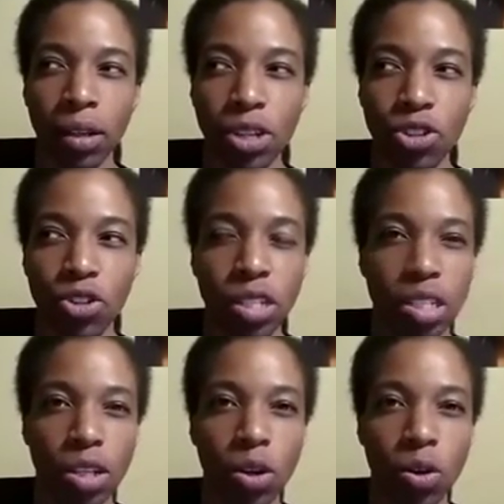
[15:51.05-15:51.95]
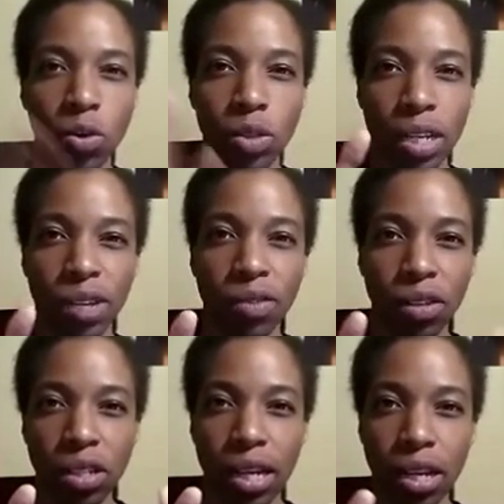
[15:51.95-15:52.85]
it's just wholesale
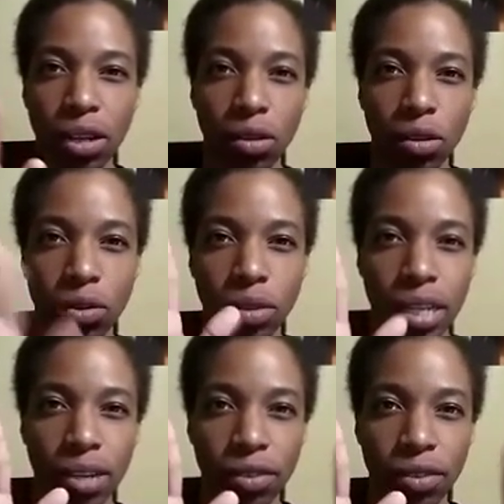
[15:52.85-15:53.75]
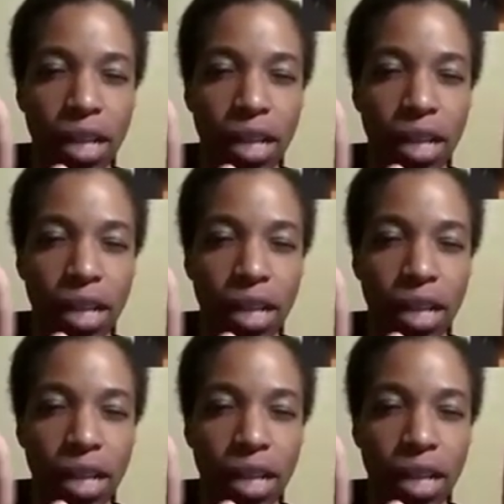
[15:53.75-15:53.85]
retail, wholesale retail?